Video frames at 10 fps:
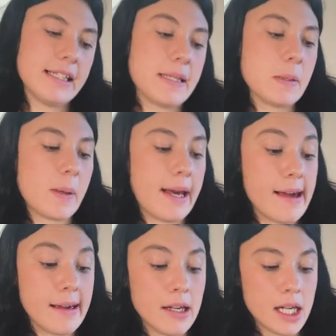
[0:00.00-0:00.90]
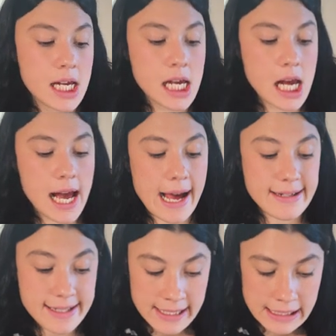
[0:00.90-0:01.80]
This is where I
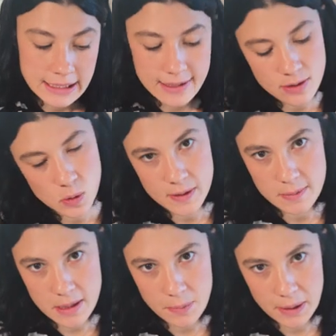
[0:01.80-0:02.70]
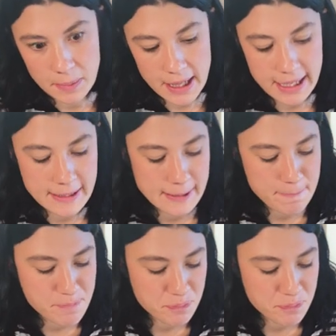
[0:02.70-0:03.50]
had dinner. It's an awesome dumpling place.